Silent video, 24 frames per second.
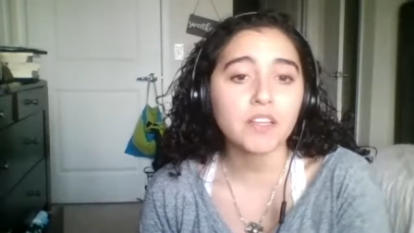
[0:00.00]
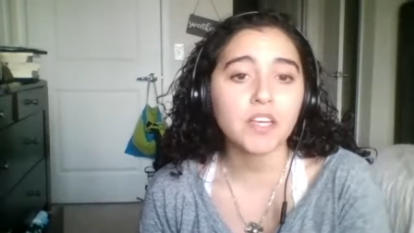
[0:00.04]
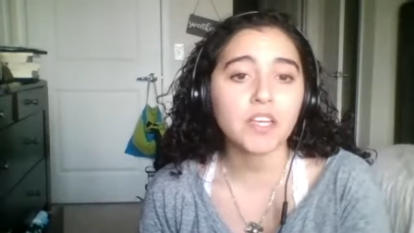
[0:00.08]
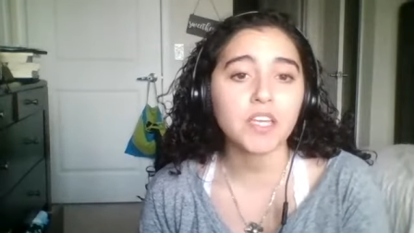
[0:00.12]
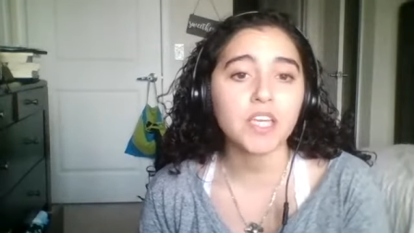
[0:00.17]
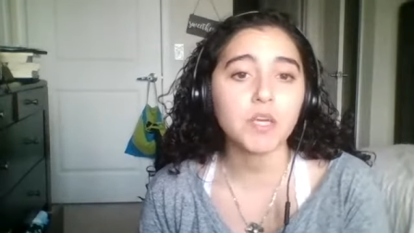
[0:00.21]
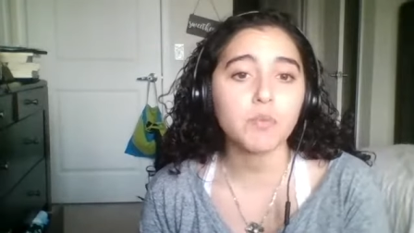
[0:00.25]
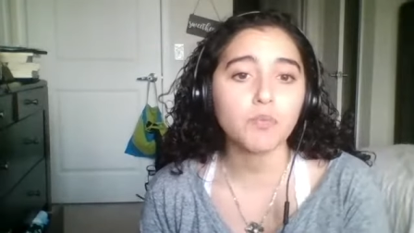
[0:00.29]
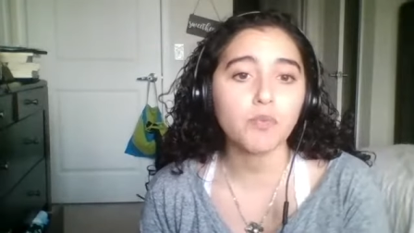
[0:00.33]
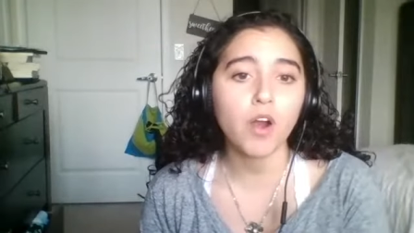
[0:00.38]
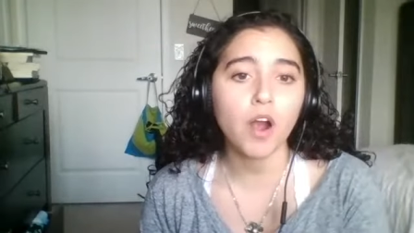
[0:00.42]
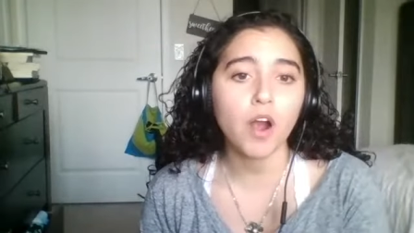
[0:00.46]
Like
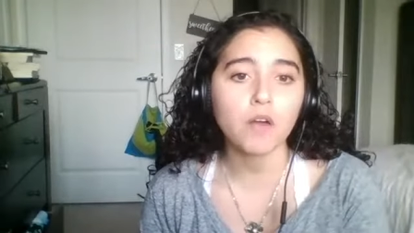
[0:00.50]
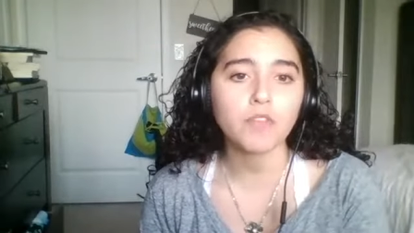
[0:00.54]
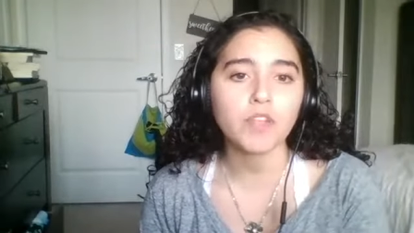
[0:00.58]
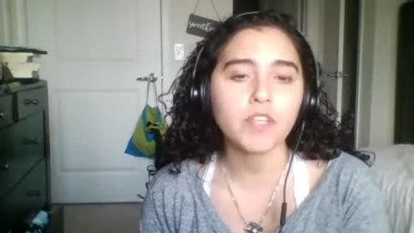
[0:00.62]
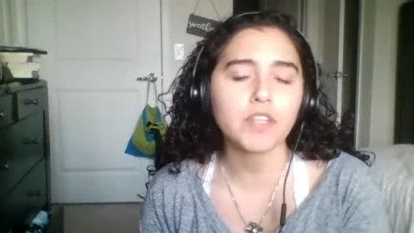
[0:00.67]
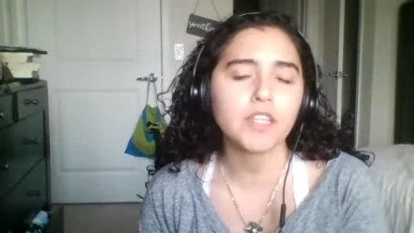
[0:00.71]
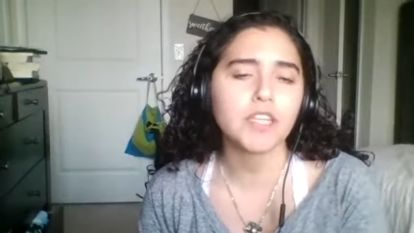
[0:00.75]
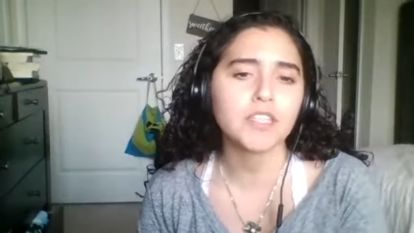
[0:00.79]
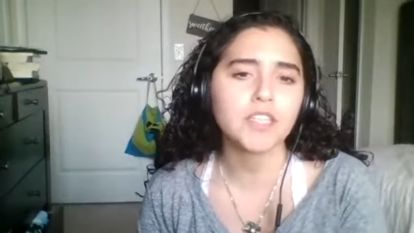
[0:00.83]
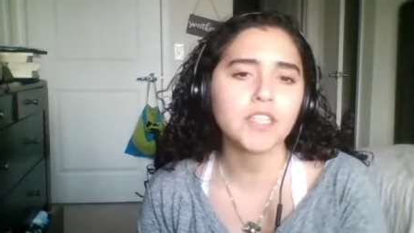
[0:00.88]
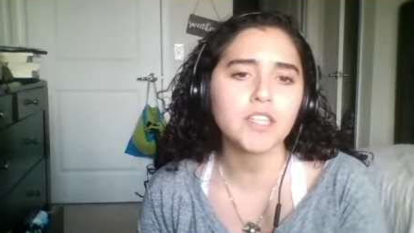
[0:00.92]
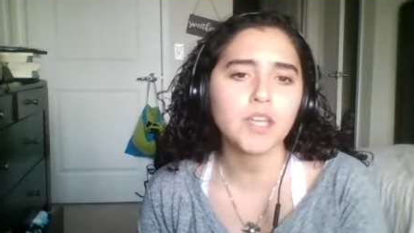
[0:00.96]
he pro
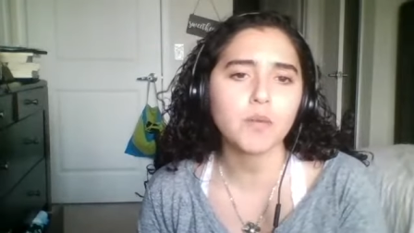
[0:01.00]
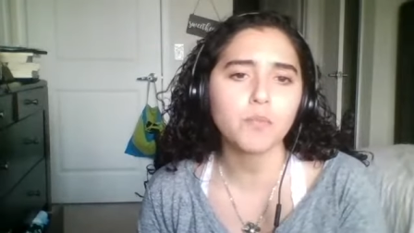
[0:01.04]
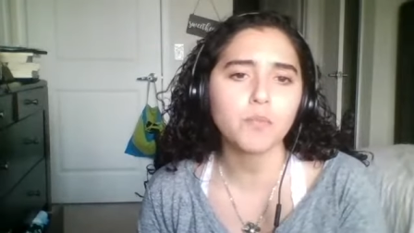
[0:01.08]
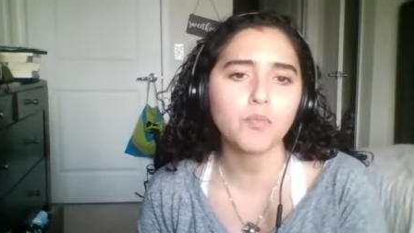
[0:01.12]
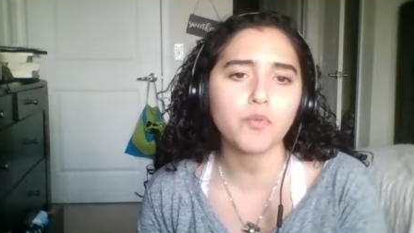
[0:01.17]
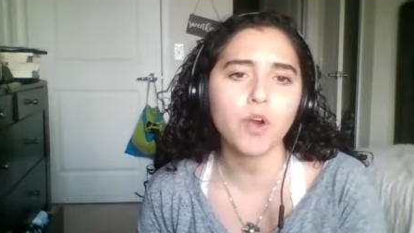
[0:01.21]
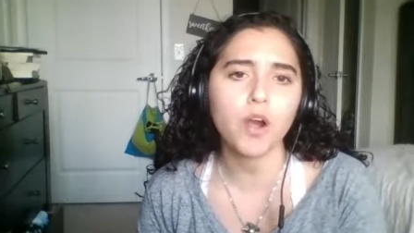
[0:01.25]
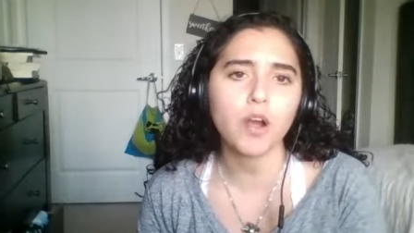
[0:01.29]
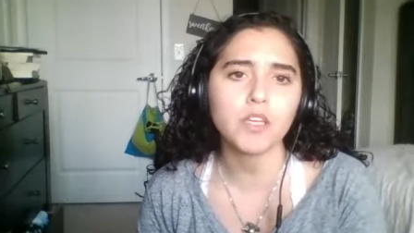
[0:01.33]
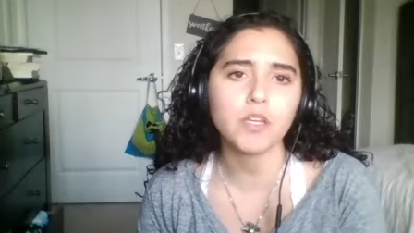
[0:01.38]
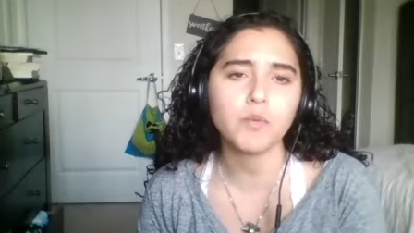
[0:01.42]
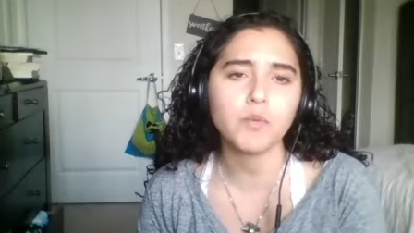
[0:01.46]
like they said they
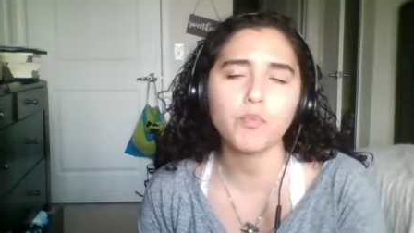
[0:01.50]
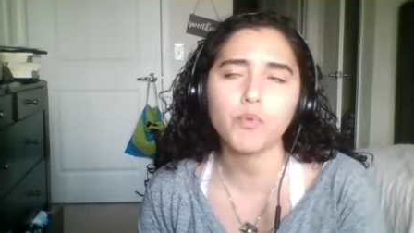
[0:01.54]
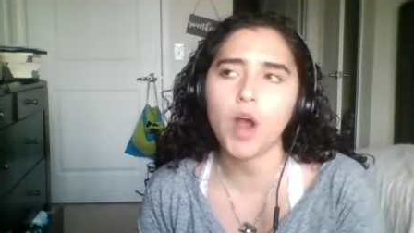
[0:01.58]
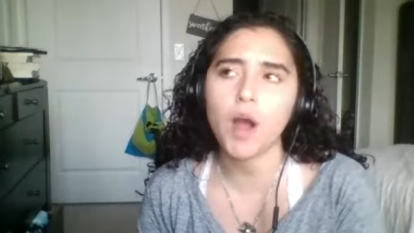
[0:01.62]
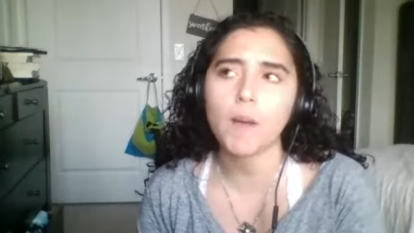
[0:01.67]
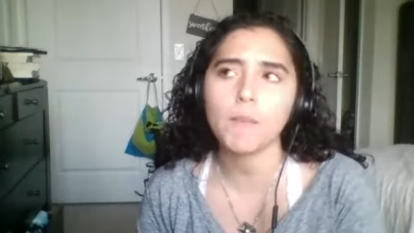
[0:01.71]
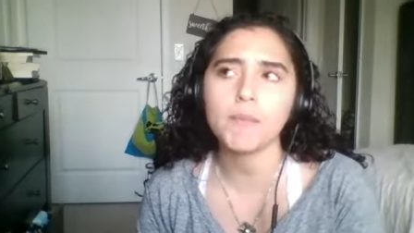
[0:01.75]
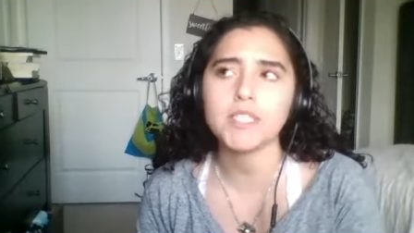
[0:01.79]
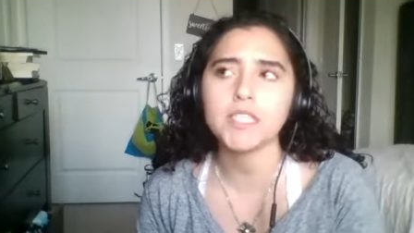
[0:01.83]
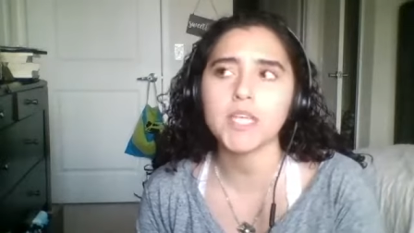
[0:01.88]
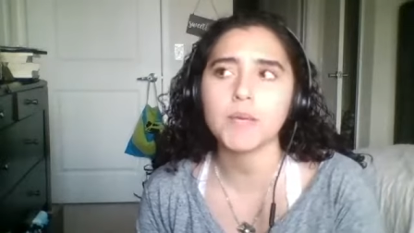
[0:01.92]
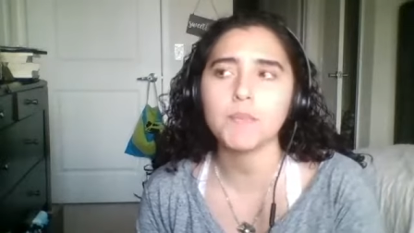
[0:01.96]
pro- he
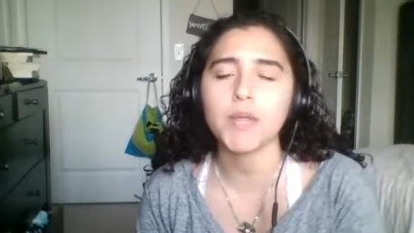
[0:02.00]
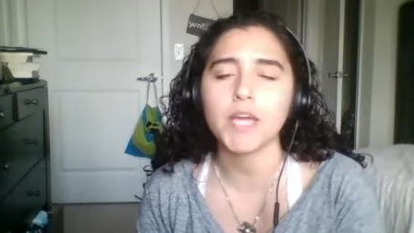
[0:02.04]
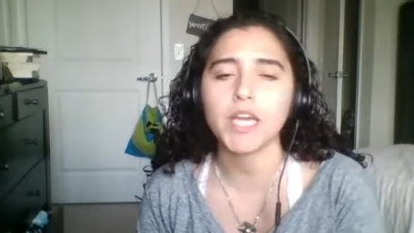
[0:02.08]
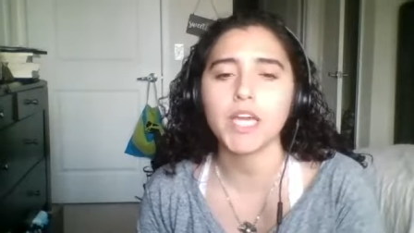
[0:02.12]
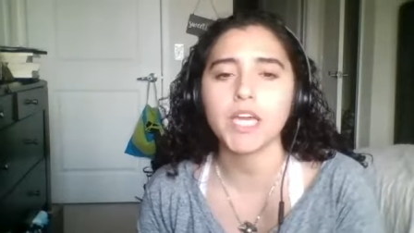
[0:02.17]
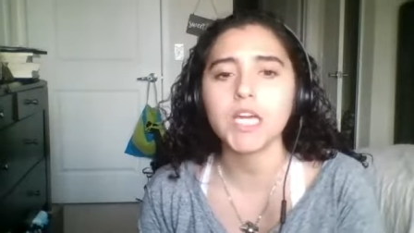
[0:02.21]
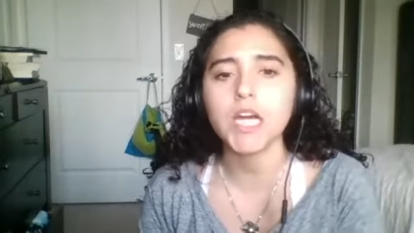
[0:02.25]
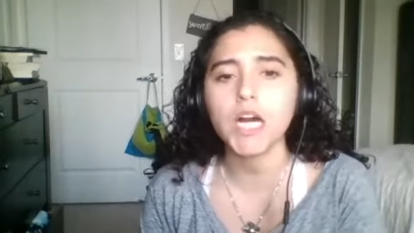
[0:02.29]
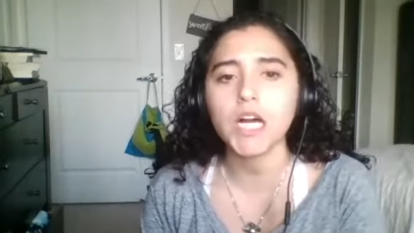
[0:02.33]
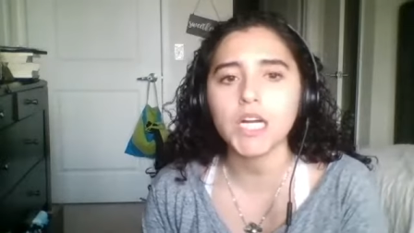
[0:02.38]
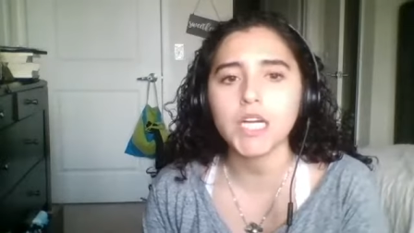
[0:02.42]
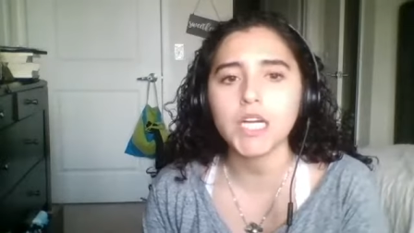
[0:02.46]
promised them
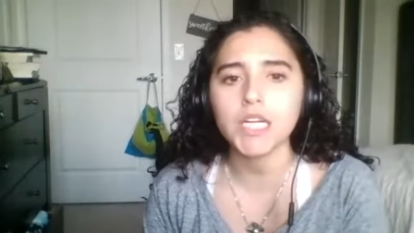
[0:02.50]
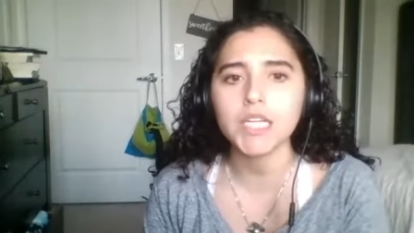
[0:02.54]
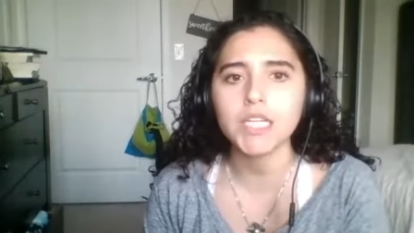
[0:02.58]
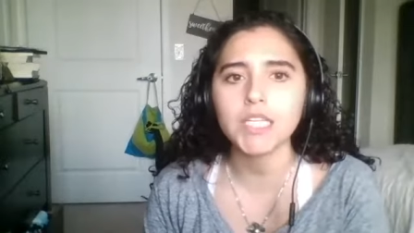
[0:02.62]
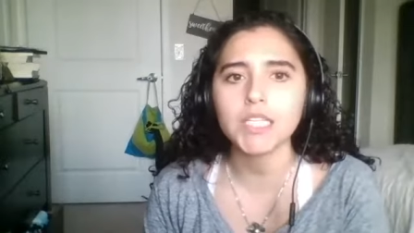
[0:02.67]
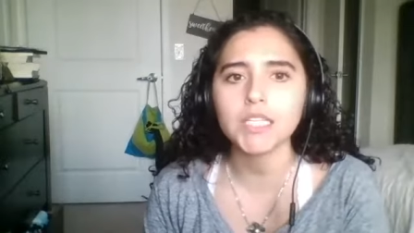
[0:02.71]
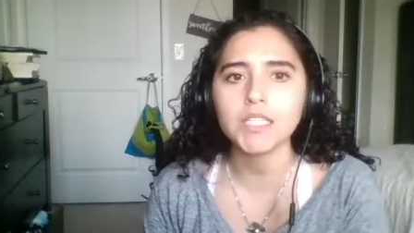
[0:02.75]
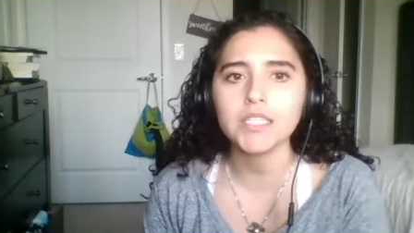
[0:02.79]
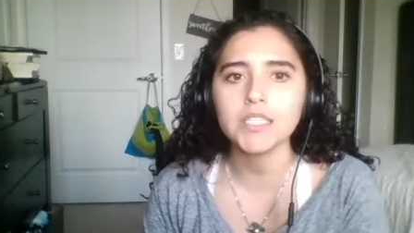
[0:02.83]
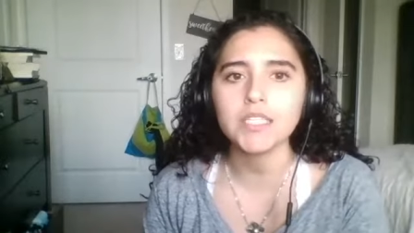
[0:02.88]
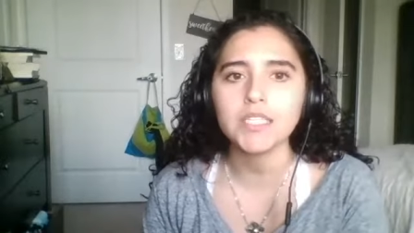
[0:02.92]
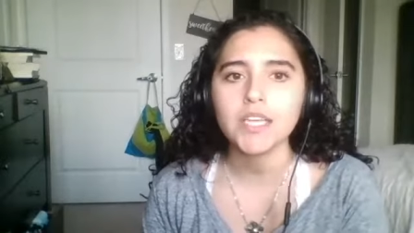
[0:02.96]
like
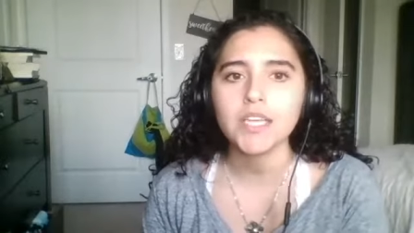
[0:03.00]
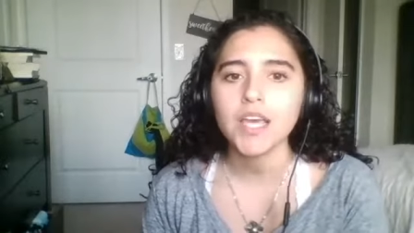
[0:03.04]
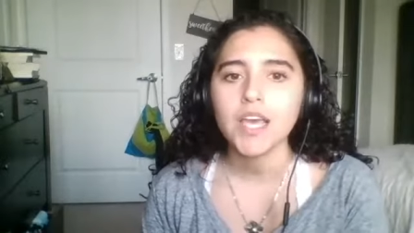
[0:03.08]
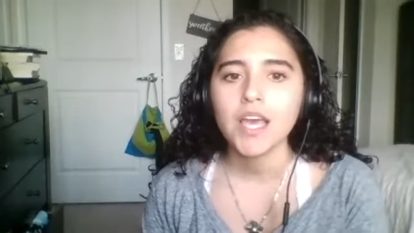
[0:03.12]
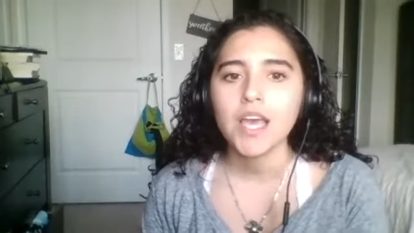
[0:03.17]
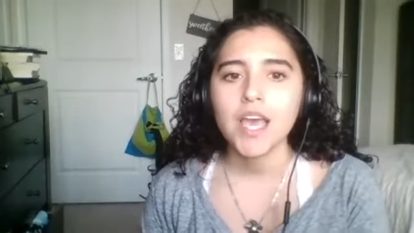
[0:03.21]
guns